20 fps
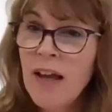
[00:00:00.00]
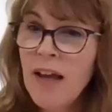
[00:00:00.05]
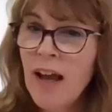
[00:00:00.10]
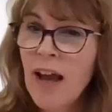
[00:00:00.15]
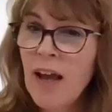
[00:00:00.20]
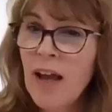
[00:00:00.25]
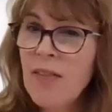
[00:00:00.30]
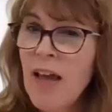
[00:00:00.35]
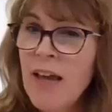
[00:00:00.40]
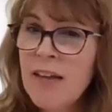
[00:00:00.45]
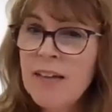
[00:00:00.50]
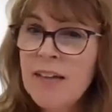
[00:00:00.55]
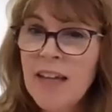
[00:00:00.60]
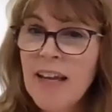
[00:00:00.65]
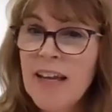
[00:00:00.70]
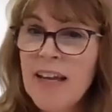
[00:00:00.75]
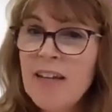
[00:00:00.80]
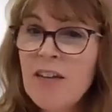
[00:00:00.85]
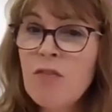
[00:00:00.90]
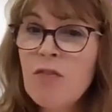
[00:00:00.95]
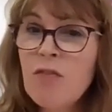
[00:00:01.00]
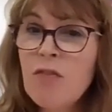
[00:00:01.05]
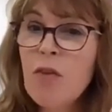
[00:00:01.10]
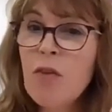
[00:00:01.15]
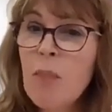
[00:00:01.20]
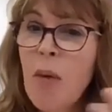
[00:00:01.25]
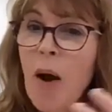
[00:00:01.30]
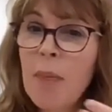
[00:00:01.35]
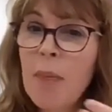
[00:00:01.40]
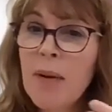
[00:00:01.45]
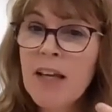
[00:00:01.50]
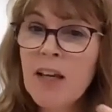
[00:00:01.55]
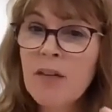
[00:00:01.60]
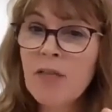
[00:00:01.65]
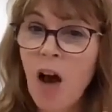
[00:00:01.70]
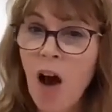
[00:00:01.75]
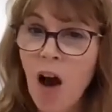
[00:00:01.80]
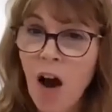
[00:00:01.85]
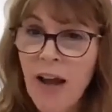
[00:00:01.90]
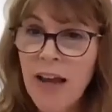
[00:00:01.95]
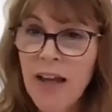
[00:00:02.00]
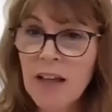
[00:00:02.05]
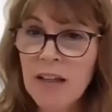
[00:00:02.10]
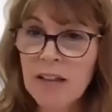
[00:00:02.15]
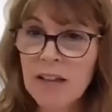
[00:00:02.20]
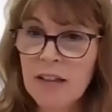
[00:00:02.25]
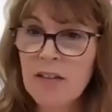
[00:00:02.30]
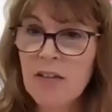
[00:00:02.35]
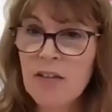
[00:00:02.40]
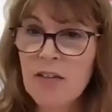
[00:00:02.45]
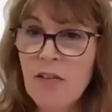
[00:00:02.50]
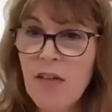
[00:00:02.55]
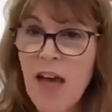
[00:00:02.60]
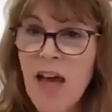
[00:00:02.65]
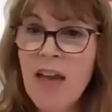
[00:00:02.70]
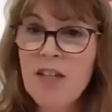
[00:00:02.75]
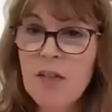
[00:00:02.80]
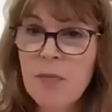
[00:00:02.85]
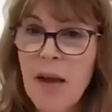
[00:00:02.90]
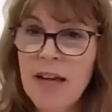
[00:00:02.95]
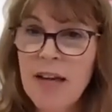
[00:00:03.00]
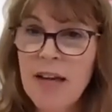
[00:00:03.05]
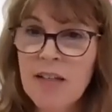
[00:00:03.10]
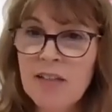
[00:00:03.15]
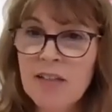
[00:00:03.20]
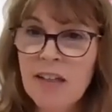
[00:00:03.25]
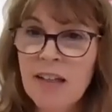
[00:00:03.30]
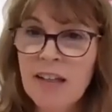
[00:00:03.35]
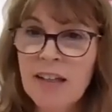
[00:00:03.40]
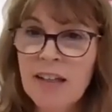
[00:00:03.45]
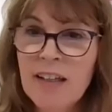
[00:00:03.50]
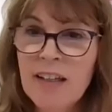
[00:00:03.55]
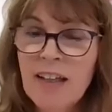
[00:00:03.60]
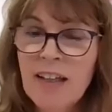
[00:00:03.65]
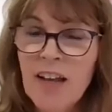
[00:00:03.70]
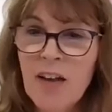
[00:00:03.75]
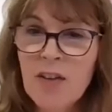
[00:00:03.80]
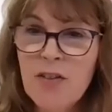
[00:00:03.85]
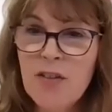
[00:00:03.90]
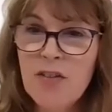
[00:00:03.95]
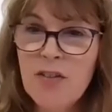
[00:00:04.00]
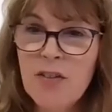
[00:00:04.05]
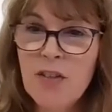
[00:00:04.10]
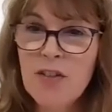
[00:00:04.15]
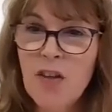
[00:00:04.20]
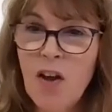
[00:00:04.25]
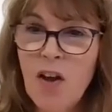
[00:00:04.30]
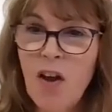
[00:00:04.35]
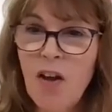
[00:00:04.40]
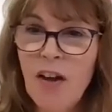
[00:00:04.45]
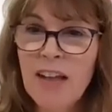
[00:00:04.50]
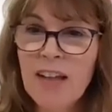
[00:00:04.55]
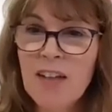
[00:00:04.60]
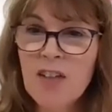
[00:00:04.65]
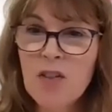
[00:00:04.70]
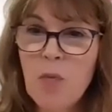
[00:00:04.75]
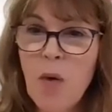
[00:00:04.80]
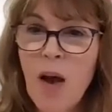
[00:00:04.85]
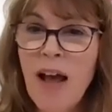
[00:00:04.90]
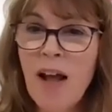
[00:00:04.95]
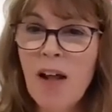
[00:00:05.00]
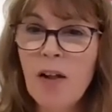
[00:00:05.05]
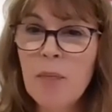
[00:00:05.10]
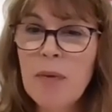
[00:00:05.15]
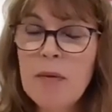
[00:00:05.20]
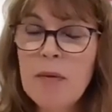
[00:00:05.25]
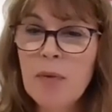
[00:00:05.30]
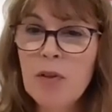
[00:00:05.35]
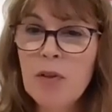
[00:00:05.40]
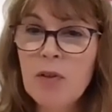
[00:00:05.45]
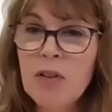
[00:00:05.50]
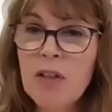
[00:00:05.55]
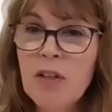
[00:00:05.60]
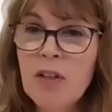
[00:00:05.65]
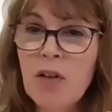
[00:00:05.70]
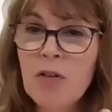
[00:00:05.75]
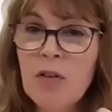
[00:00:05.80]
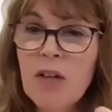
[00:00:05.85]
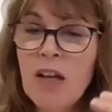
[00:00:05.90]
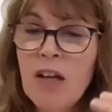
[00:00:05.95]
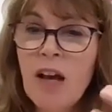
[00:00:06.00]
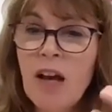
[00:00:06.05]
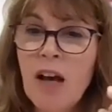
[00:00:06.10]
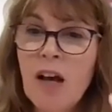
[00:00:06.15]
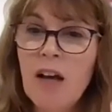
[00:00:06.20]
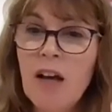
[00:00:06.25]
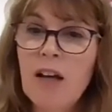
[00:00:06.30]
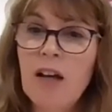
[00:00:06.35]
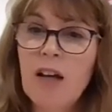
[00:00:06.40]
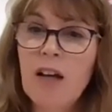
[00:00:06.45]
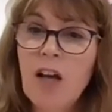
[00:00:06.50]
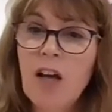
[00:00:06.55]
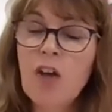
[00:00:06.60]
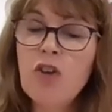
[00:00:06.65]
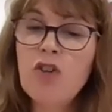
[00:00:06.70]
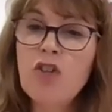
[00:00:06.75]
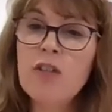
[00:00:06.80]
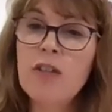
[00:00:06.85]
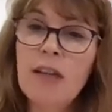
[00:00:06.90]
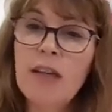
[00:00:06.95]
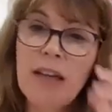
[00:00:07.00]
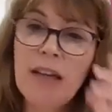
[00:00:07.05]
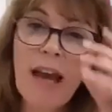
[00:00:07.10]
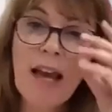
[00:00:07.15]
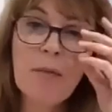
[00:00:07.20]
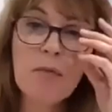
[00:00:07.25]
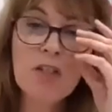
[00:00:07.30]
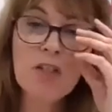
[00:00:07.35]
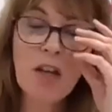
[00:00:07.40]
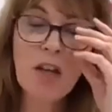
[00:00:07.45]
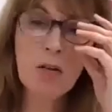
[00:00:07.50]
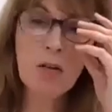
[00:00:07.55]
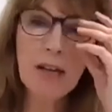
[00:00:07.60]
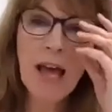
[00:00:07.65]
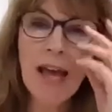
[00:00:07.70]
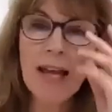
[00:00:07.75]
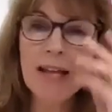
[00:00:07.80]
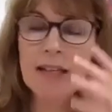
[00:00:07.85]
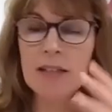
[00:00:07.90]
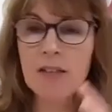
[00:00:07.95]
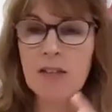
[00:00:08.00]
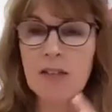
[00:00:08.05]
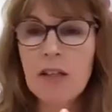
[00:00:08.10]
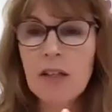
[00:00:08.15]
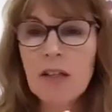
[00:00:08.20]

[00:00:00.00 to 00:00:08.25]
And then in the Republic of Ireland, they're debating assisted dying as well. People, you know, a country that came so late